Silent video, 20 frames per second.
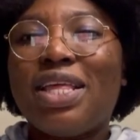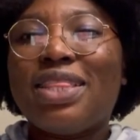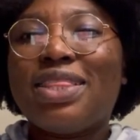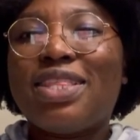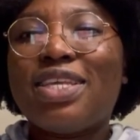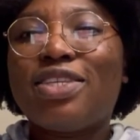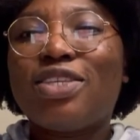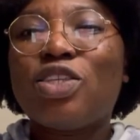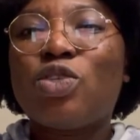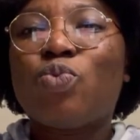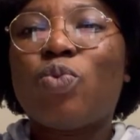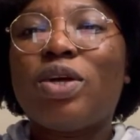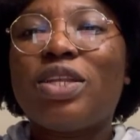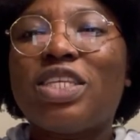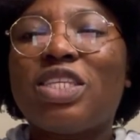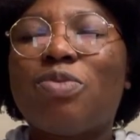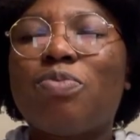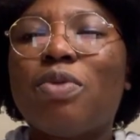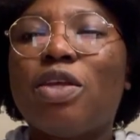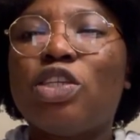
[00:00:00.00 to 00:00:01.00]
This is what
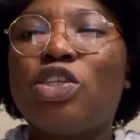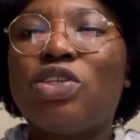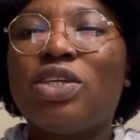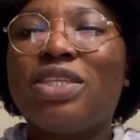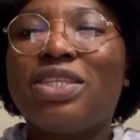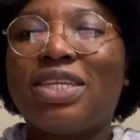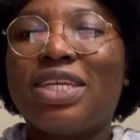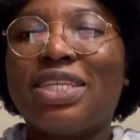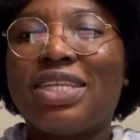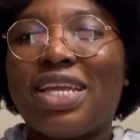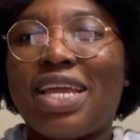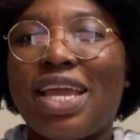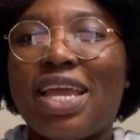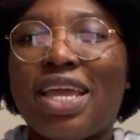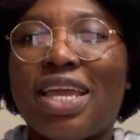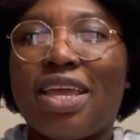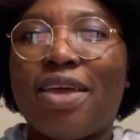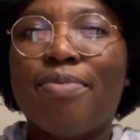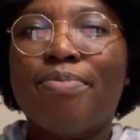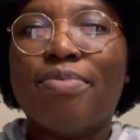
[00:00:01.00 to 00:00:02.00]
is mentioned in the A
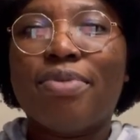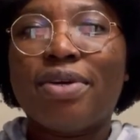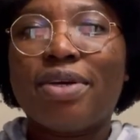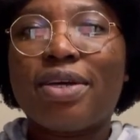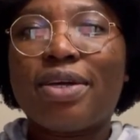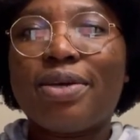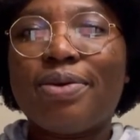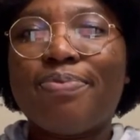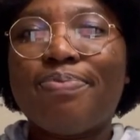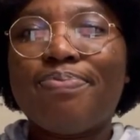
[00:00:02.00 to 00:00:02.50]
Game book.